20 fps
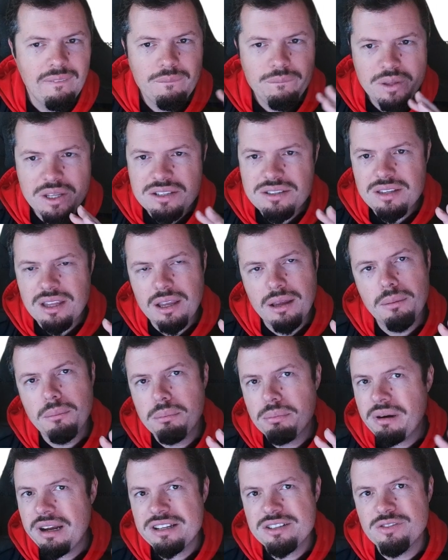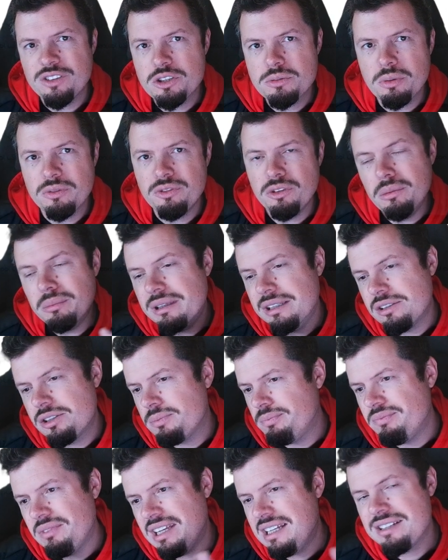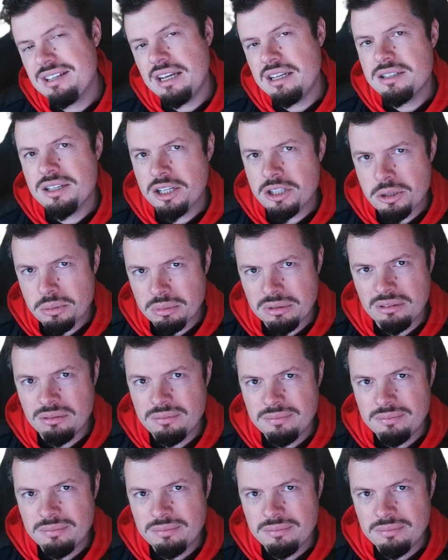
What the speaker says: This thing, price versus performance, is untouchable.